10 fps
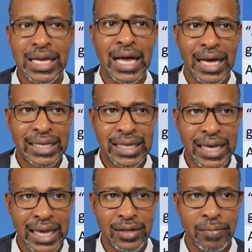a
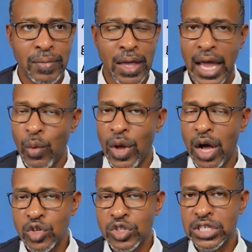kingdom. And we also
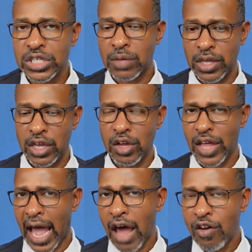see something here that
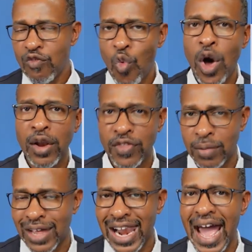out of one of them, the
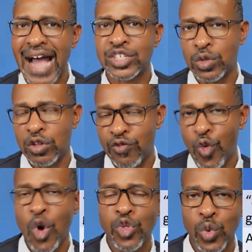last one, the
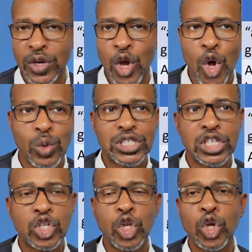fourth one, was this
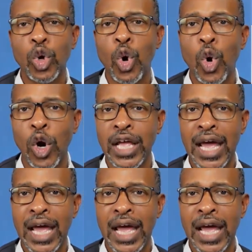little horn.